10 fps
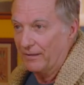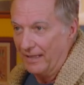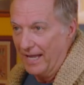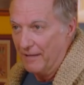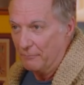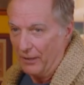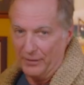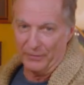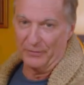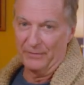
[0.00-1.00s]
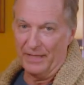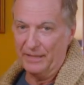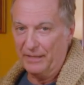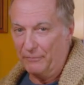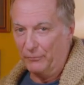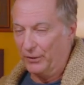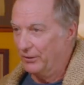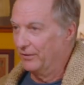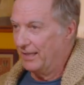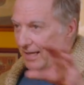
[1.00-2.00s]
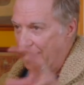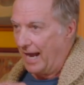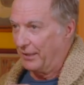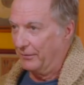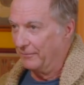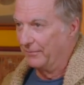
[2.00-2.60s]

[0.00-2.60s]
land predator and it will attack you.